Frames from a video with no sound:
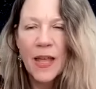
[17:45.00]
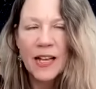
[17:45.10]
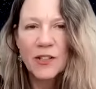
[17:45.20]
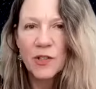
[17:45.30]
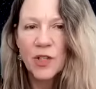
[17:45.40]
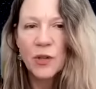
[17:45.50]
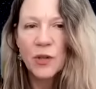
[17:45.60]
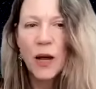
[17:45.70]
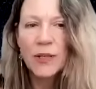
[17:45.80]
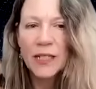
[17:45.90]
as those two
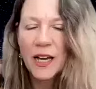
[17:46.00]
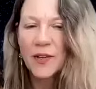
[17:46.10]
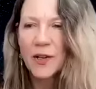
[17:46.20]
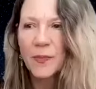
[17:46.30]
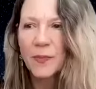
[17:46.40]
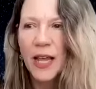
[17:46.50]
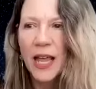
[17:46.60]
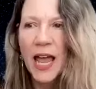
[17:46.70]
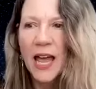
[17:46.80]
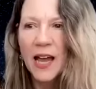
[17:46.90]
come together.
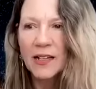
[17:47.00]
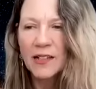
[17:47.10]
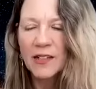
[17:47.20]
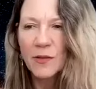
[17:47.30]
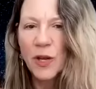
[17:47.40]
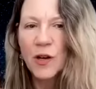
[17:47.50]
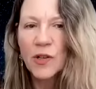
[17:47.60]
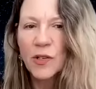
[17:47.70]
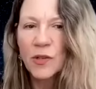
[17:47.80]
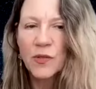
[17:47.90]
And we
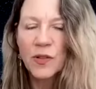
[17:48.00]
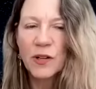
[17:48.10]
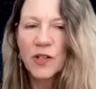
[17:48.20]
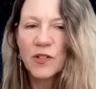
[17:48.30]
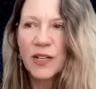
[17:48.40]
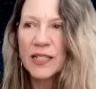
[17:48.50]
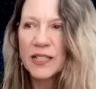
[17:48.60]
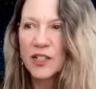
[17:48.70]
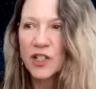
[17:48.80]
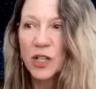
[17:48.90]
also know that, of course,
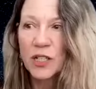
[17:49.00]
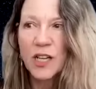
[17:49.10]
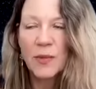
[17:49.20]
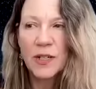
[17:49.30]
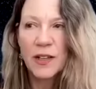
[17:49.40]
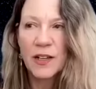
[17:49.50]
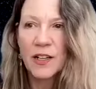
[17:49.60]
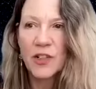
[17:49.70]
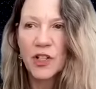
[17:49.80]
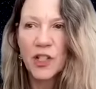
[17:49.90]
Venus has just come into that
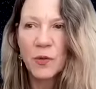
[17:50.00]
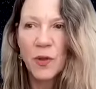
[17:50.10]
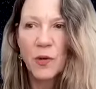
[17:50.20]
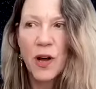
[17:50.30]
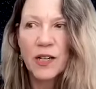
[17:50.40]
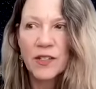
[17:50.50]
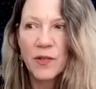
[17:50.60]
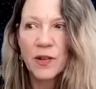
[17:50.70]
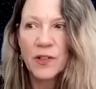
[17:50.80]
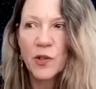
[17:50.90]
conjunction with Uranus
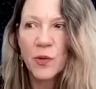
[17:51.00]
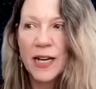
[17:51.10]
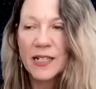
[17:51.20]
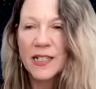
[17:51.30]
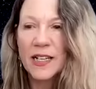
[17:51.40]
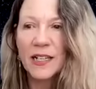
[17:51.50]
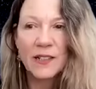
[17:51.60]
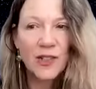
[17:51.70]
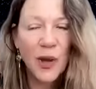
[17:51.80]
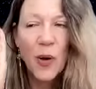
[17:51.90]
around the
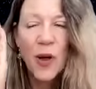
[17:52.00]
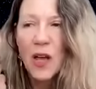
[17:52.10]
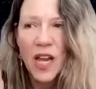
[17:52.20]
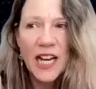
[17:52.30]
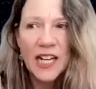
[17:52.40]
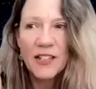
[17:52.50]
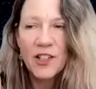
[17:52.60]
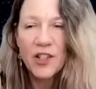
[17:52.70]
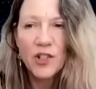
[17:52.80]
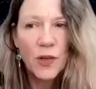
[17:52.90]
eighteenth. So eighteenth,
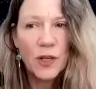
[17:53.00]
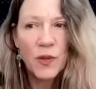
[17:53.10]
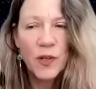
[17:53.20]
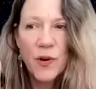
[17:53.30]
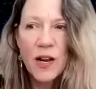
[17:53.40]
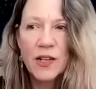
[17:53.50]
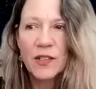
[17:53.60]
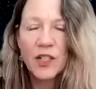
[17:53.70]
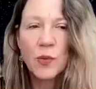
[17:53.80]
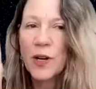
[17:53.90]
she's joining with Uranus.
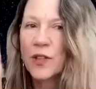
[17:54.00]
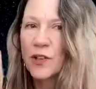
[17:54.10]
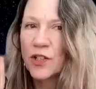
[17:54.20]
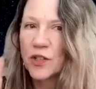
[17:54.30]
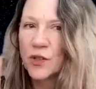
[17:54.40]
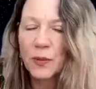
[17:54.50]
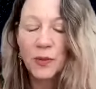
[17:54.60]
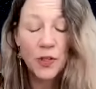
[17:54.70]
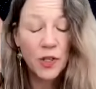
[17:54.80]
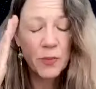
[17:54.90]
On the twenty-third, she's joining
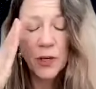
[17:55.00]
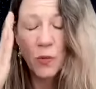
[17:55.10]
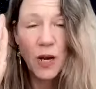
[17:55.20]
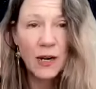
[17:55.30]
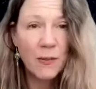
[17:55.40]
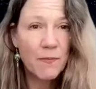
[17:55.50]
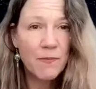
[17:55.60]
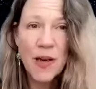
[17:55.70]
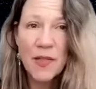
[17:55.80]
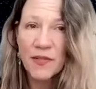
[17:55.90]
with Jupiter. What a
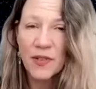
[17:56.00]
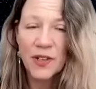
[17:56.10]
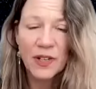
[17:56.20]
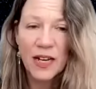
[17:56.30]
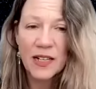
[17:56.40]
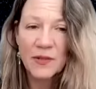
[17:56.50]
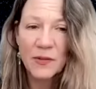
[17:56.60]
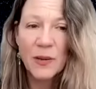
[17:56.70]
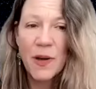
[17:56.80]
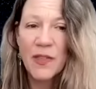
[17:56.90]
month for you guys.
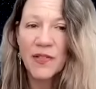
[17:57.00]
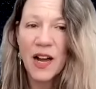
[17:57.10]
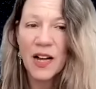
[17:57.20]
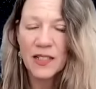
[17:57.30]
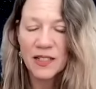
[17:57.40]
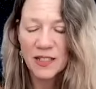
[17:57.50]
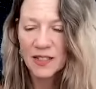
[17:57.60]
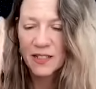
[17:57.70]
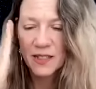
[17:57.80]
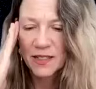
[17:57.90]
What a month for us.
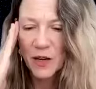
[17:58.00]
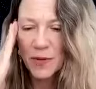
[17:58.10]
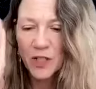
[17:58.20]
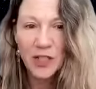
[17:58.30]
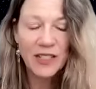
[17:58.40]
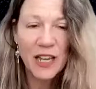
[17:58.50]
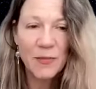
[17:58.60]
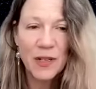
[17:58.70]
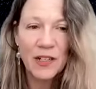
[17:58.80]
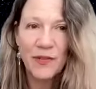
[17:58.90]
So much
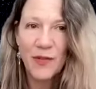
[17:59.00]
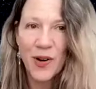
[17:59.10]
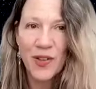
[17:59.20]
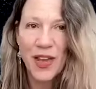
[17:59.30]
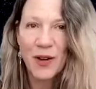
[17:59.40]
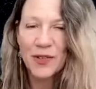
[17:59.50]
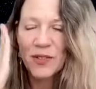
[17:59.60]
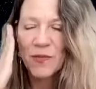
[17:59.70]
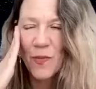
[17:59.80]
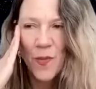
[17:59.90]
excitement in our fourth house.